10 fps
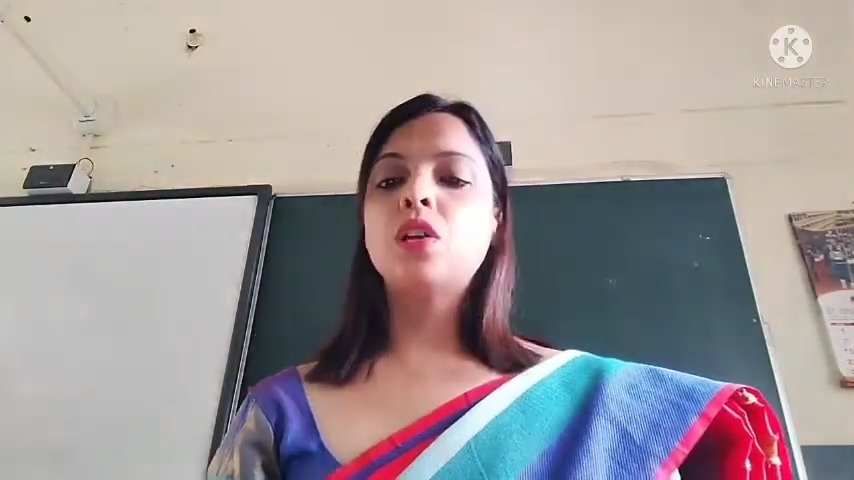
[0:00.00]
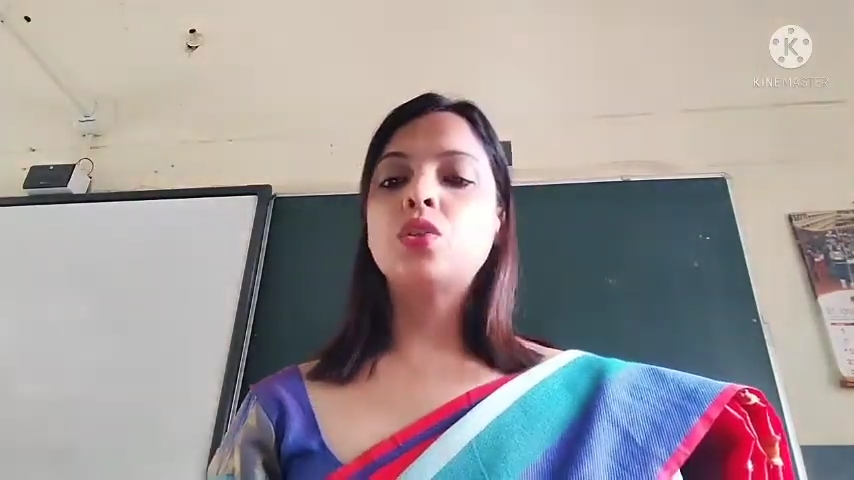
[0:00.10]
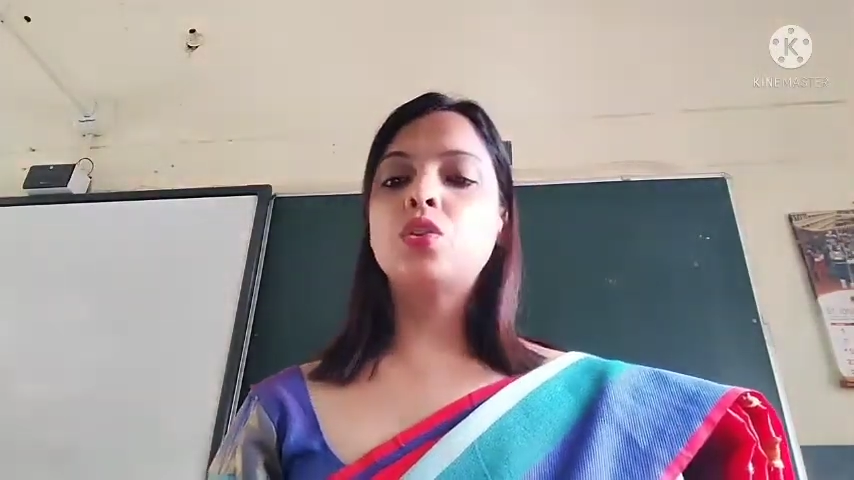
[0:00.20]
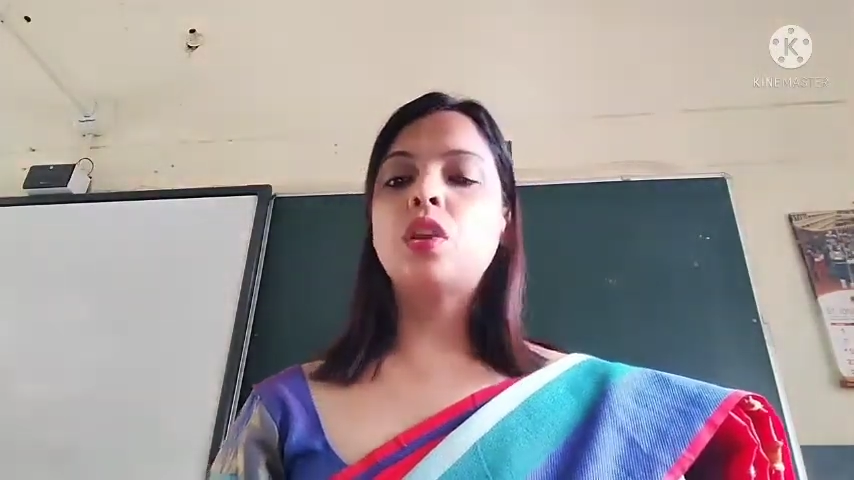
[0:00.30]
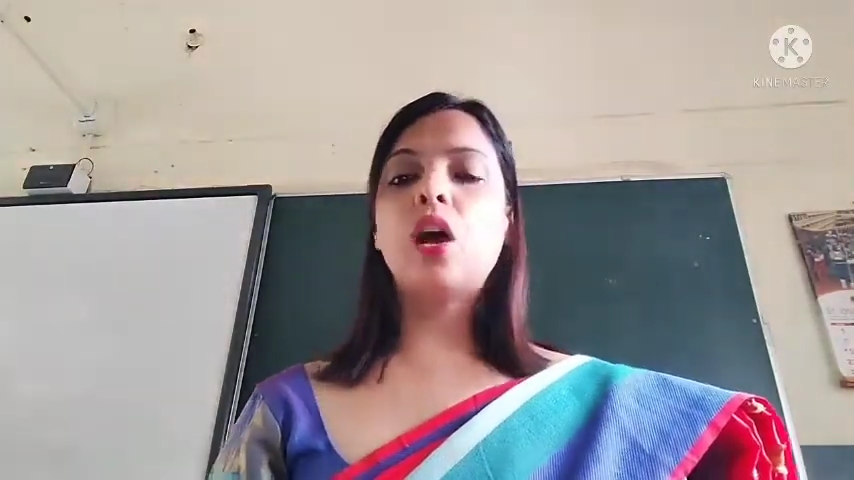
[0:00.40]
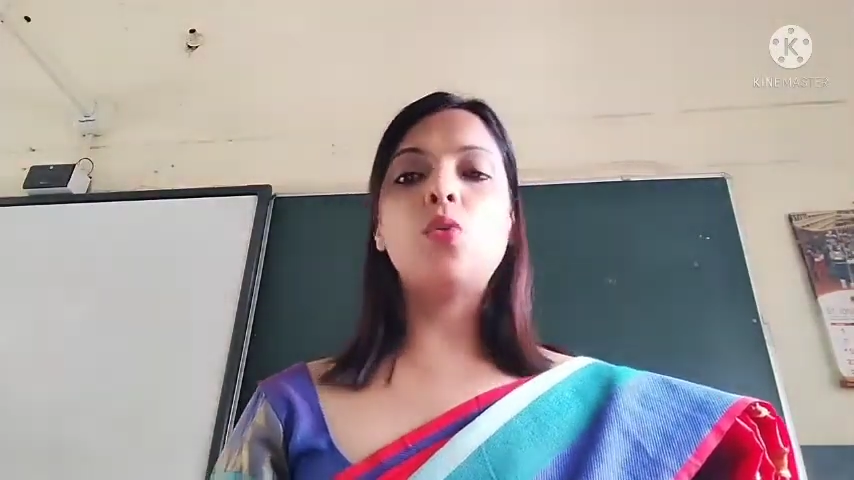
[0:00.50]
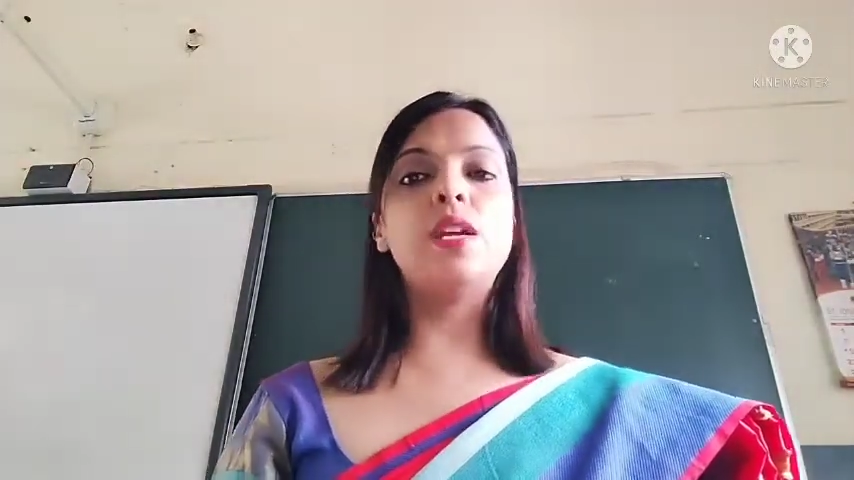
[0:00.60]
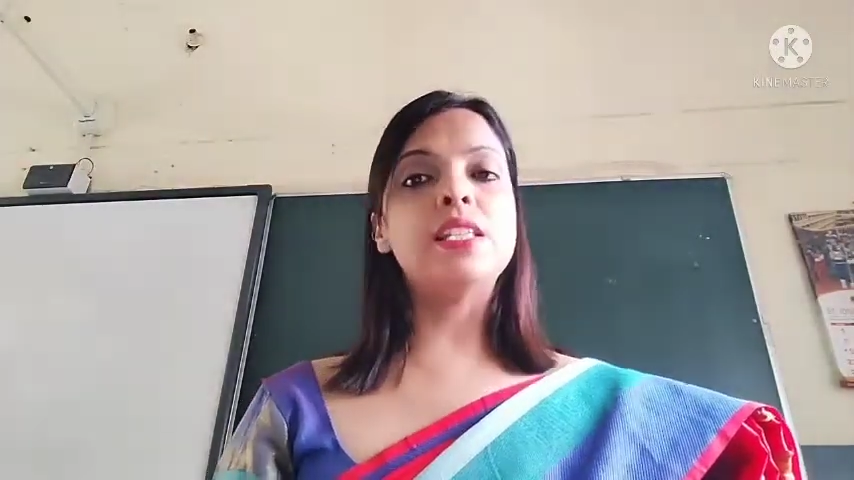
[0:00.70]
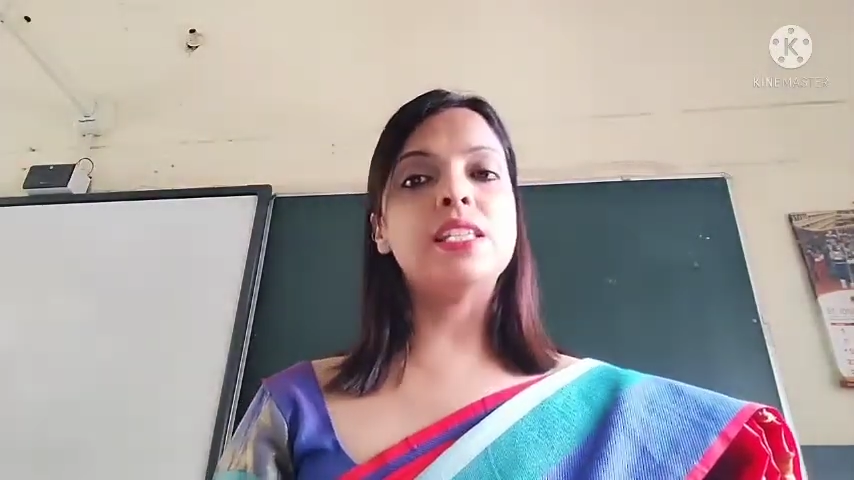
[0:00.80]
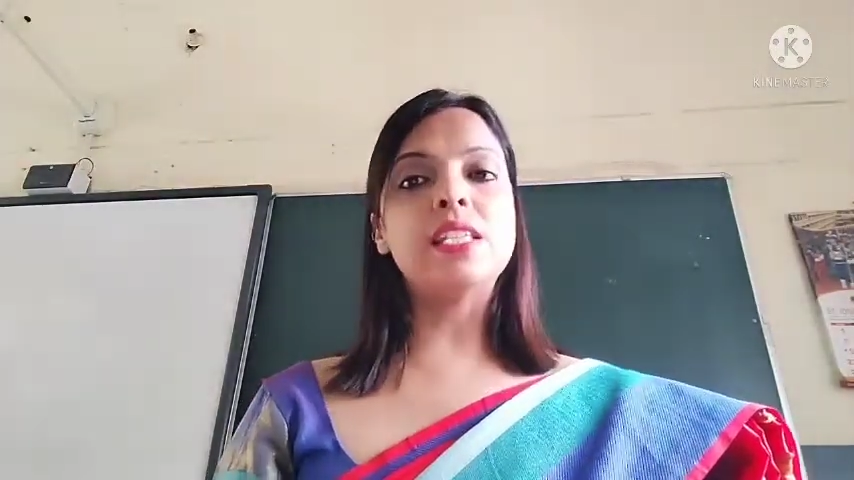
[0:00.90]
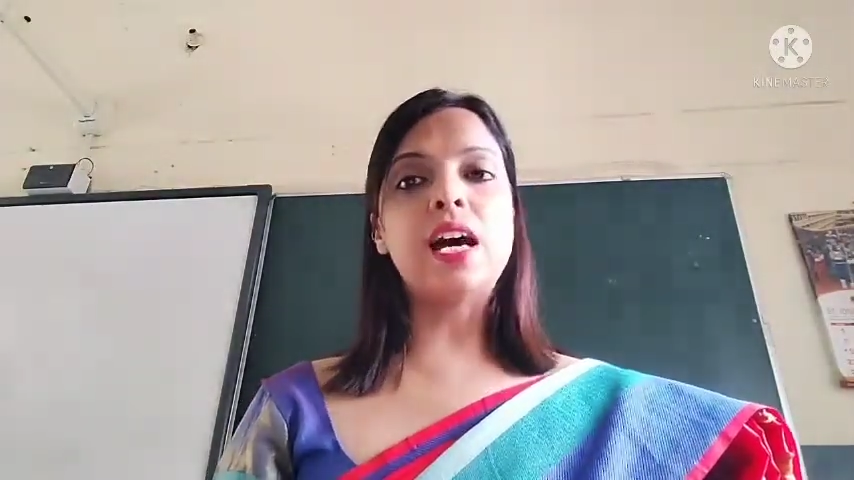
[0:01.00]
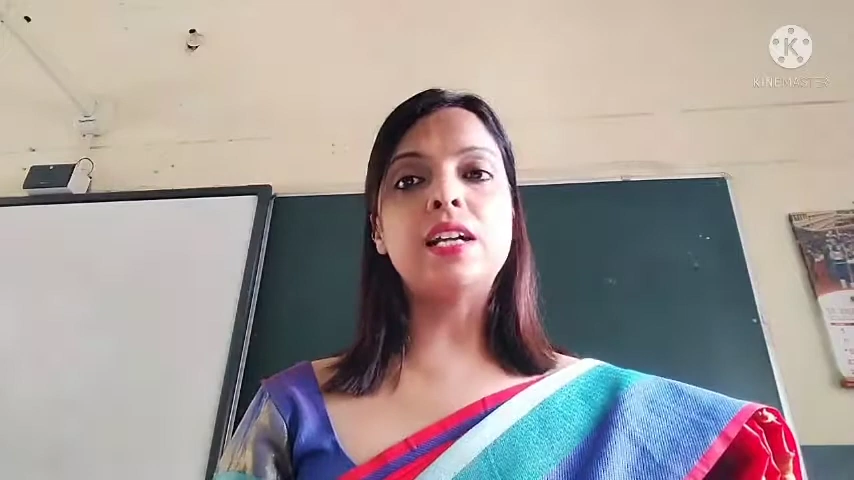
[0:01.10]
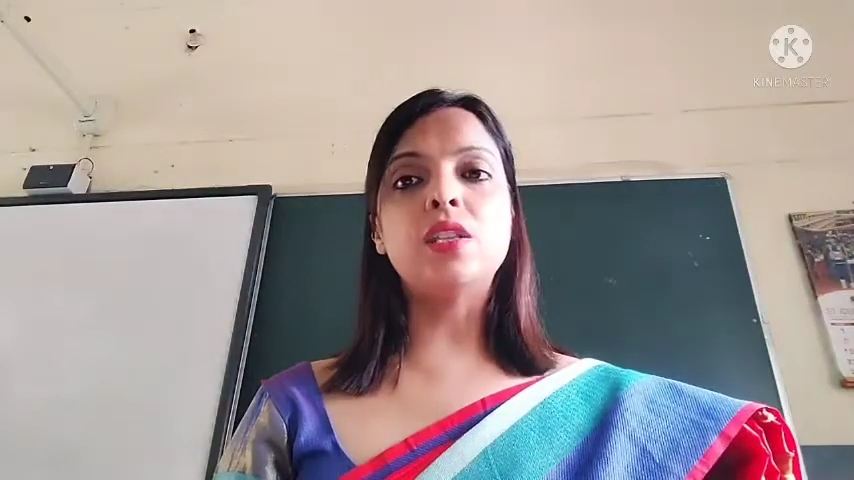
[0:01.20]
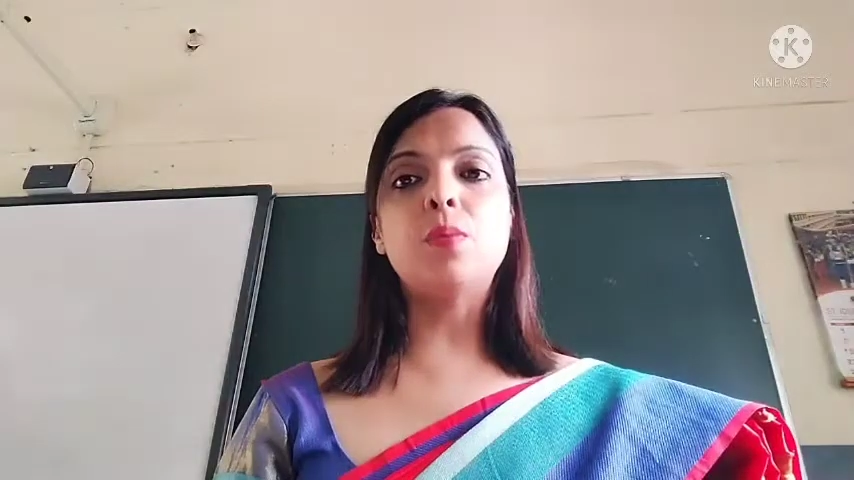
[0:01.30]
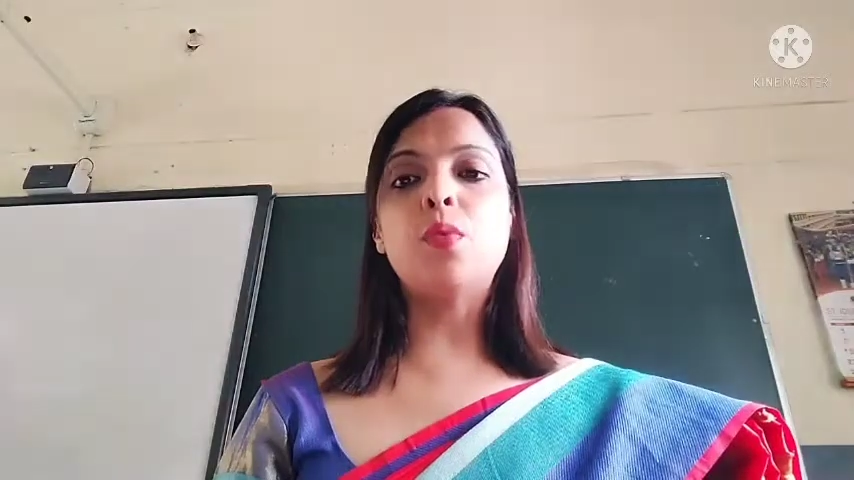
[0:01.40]
So now let's start
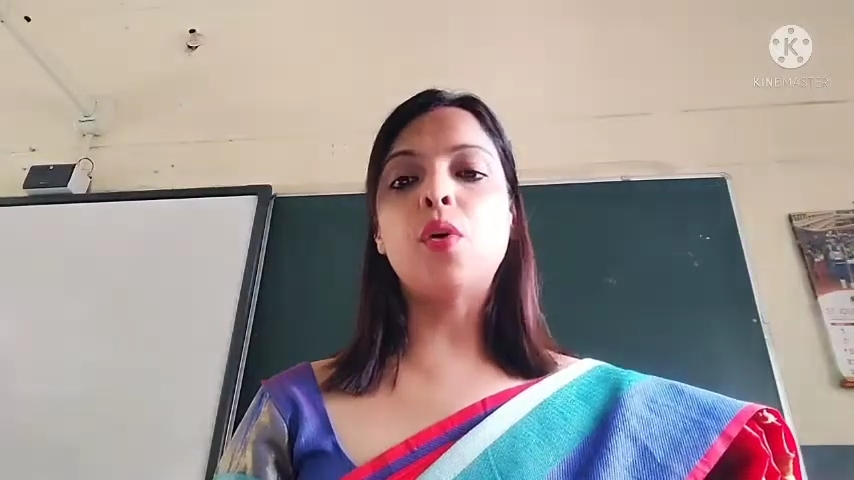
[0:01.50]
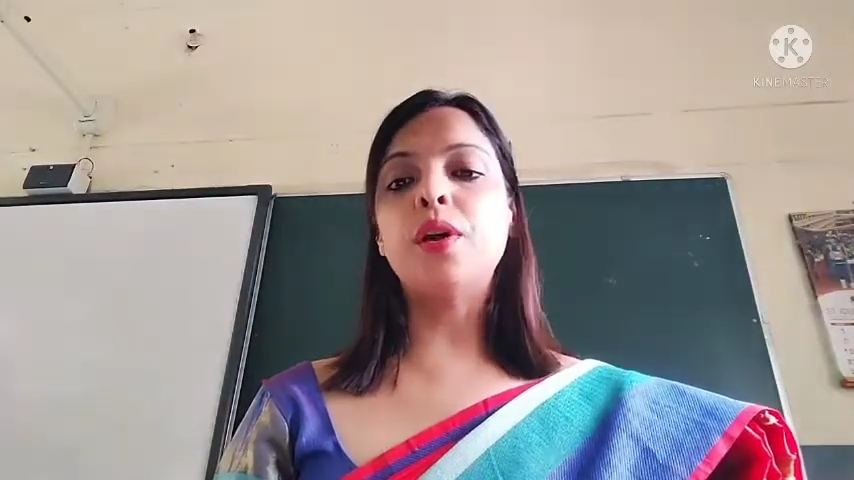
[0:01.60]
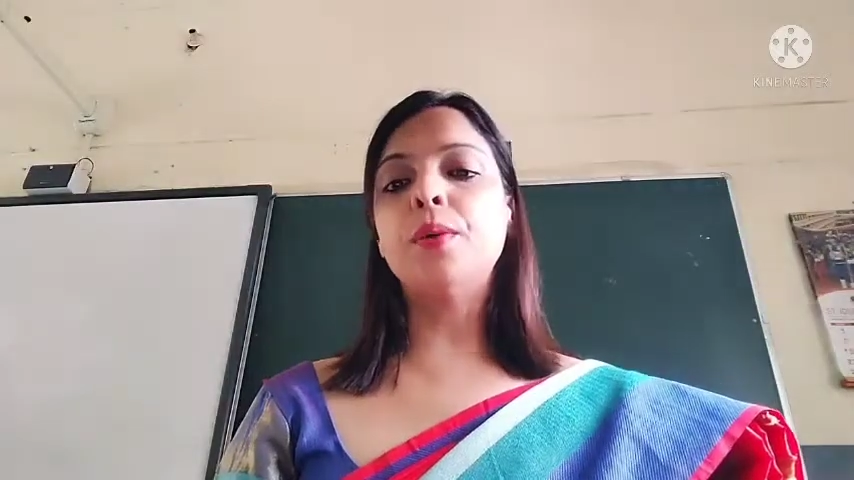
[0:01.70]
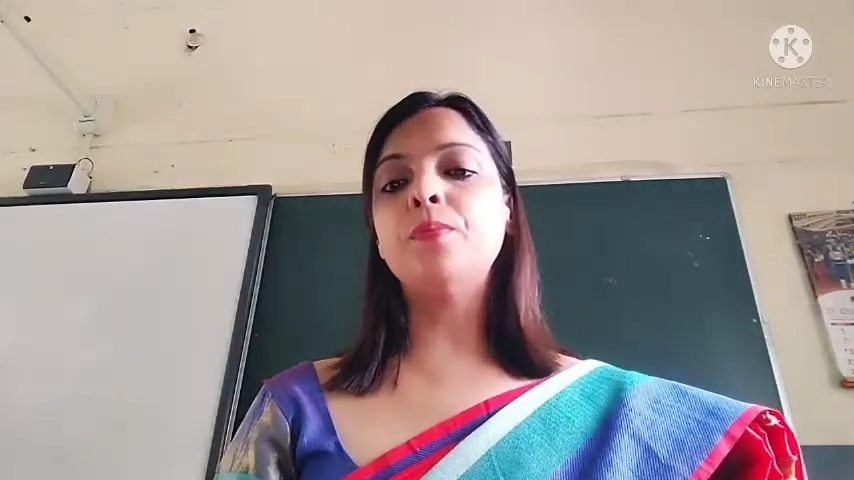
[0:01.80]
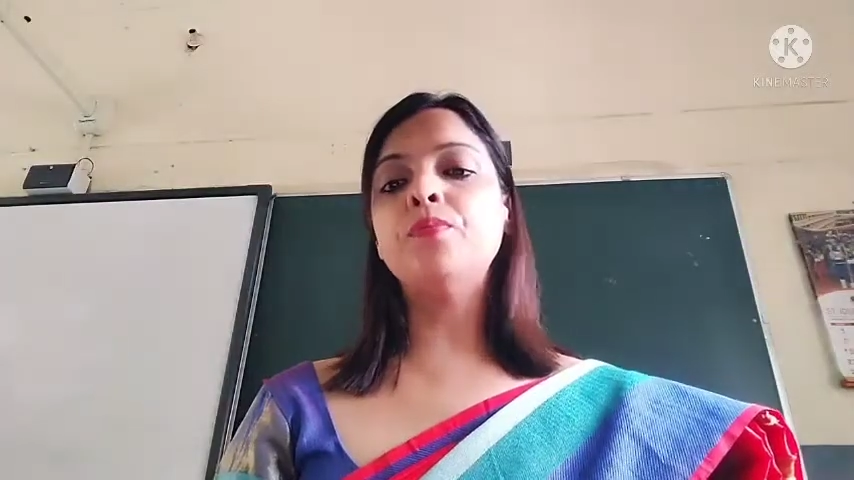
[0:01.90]
the poem.